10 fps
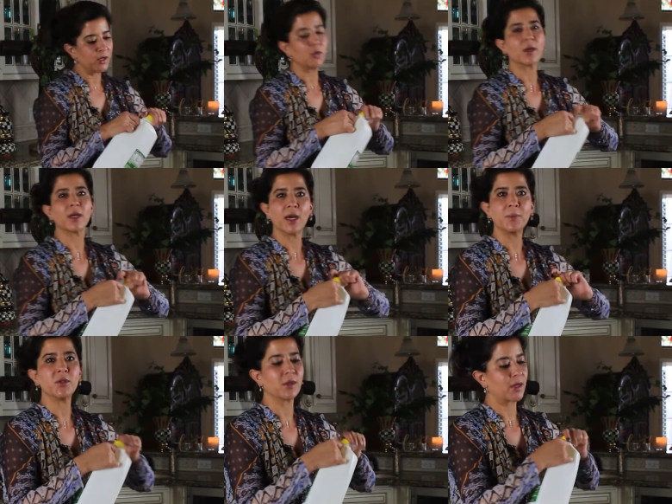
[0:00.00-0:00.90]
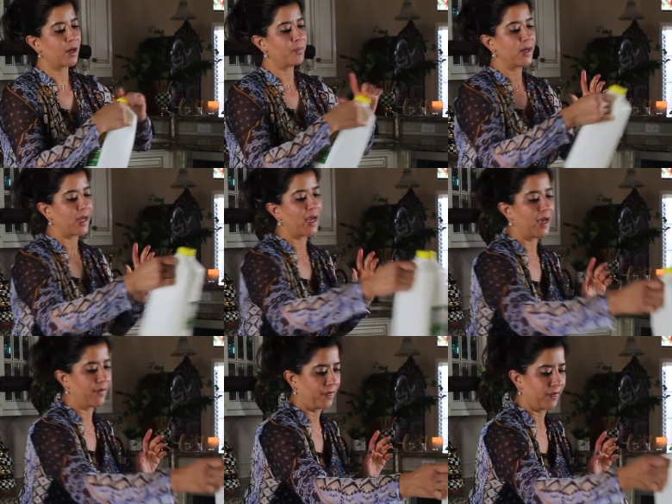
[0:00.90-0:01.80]
do a cup to a cup and a
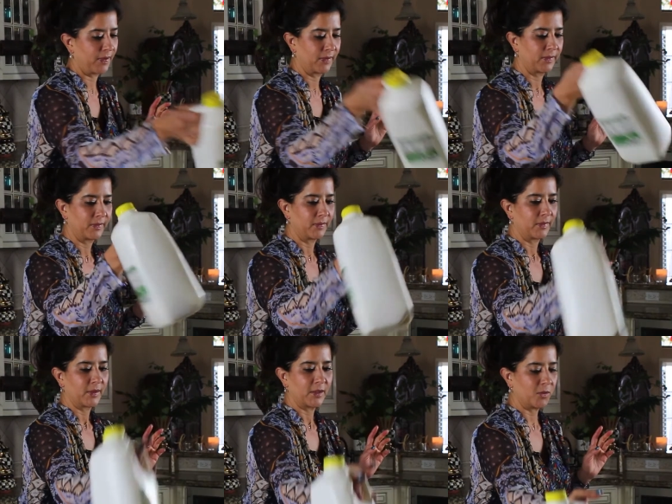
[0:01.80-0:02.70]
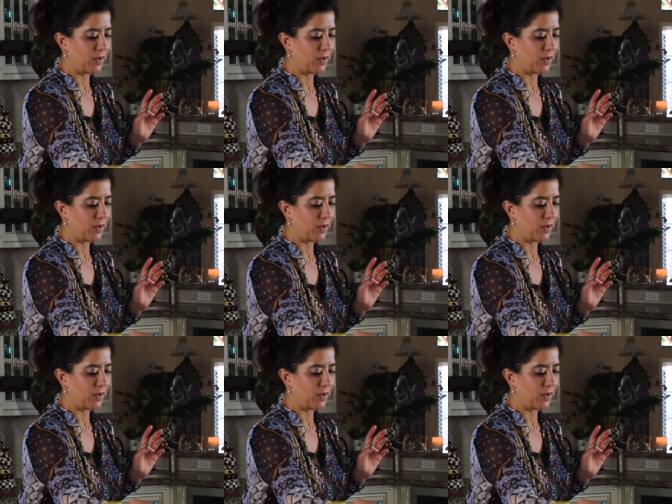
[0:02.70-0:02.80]
half. So